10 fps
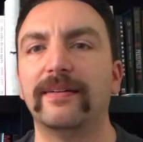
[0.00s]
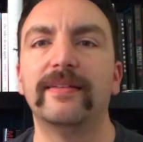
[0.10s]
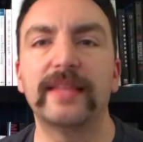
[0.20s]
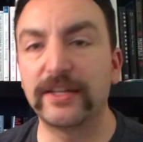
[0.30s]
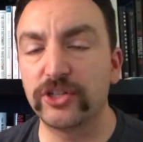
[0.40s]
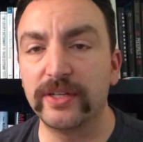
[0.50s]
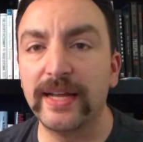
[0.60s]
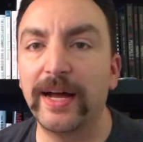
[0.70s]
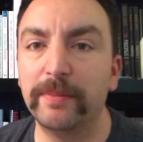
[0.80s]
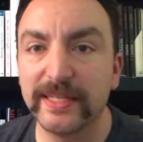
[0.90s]
that should
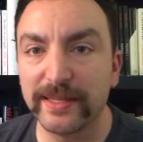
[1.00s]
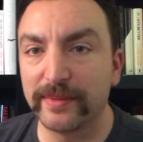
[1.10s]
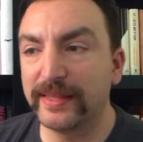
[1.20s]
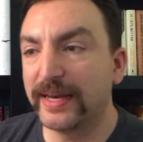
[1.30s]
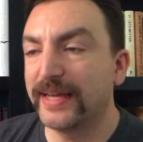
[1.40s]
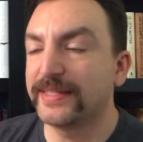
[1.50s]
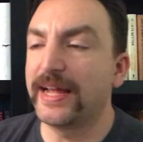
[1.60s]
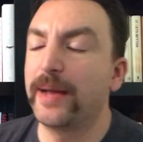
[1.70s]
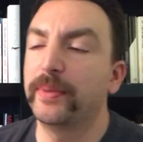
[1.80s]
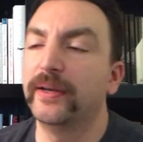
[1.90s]
not be something that has to
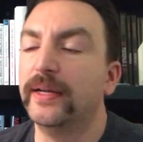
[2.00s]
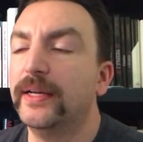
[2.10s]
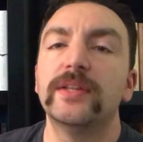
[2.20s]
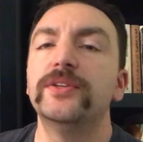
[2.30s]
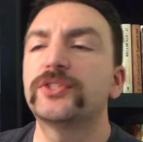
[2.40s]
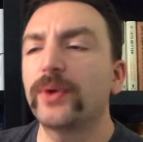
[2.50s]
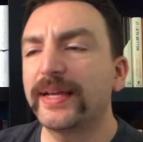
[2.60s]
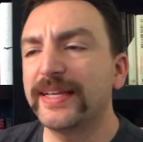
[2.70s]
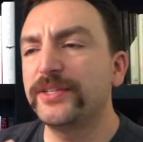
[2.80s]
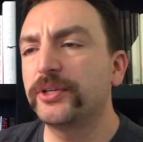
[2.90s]
happen. So I
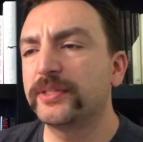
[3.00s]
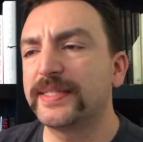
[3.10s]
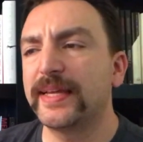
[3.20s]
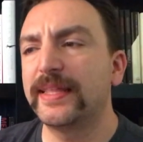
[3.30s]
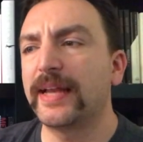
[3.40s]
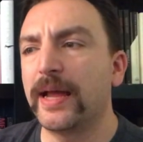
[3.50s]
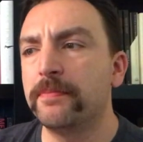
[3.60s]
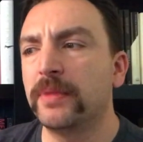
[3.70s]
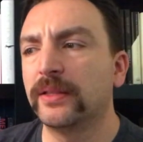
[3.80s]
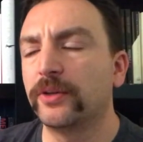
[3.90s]
guess you could say that
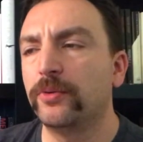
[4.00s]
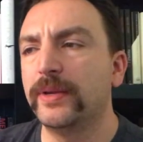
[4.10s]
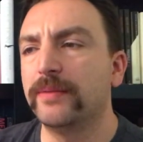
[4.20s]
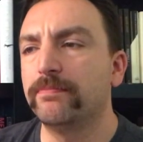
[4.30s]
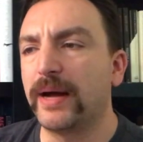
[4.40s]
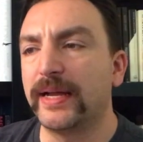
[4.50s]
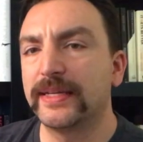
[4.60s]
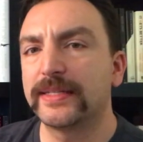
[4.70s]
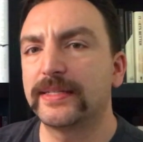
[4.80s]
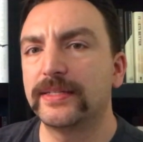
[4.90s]
I'm a little bit
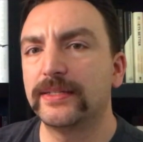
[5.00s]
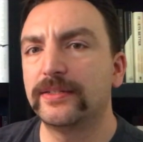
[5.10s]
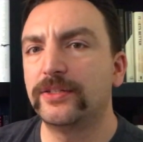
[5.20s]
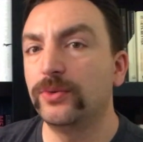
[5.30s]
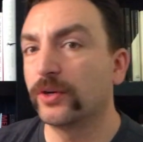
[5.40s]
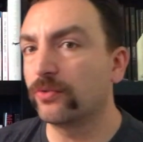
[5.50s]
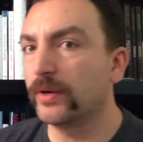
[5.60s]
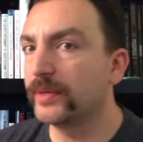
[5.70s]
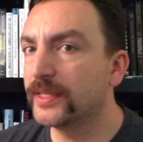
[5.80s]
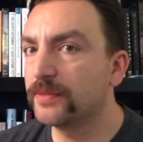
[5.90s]
biased to agree
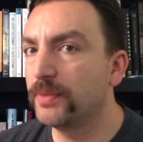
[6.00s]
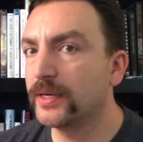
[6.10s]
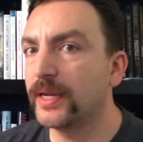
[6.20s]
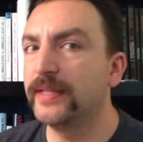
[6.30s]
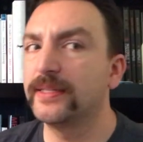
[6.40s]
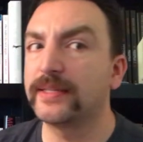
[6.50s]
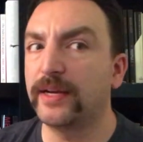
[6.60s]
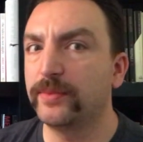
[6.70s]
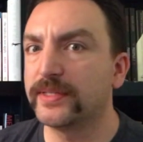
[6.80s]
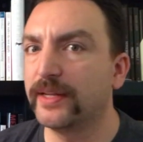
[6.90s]
with this book and to
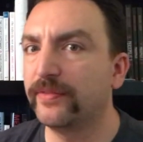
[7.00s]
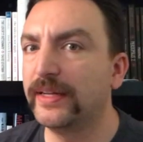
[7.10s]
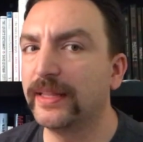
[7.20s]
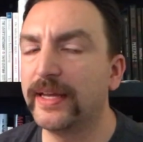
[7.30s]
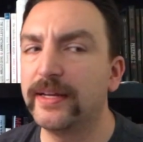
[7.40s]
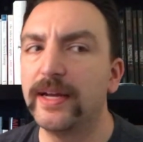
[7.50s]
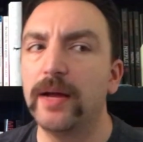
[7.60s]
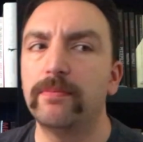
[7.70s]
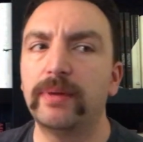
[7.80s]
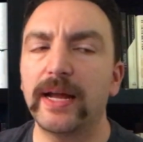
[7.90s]
side with Stephanie Land,
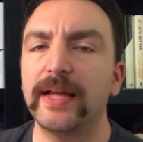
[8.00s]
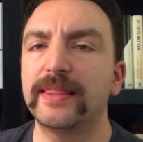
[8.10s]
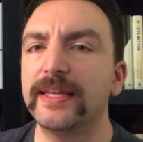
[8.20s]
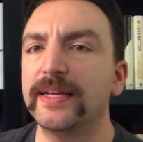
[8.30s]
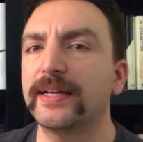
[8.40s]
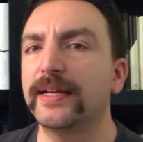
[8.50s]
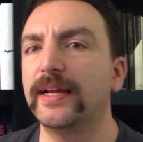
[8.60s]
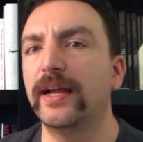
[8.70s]
but I think